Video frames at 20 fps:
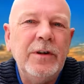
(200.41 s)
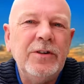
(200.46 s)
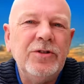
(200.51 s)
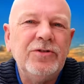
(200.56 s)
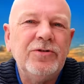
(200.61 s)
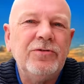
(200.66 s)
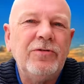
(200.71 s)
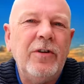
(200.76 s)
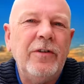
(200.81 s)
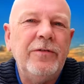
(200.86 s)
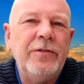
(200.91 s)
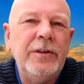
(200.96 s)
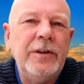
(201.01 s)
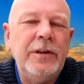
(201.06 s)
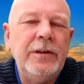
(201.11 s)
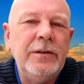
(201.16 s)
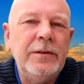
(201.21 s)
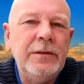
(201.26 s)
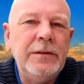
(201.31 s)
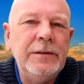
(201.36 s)

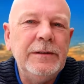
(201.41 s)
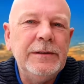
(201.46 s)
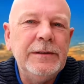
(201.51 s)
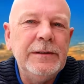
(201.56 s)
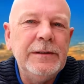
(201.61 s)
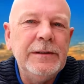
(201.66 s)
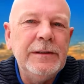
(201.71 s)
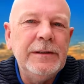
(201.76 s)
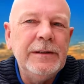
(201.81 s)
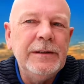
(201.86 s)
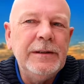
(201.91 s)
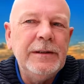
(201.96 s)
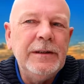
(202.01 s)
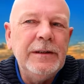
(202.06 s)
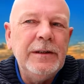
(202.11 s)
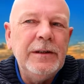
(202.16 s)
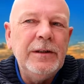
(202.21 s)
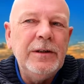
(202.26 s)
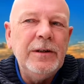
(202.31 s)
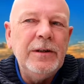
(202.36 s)
scruffy.
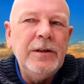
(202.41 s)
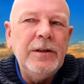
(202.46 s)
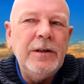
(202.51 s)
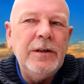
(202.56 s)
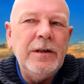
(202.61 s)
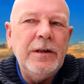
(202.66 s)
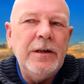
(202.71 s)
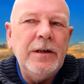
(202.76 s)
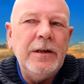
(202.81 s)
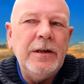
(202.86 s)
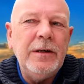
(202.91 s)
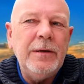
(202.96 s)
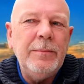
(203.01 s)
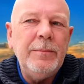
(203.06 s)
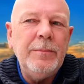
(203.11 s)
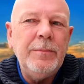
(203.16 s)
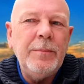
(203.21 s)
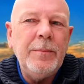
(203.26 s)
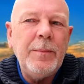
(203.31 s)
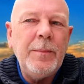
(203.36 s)
But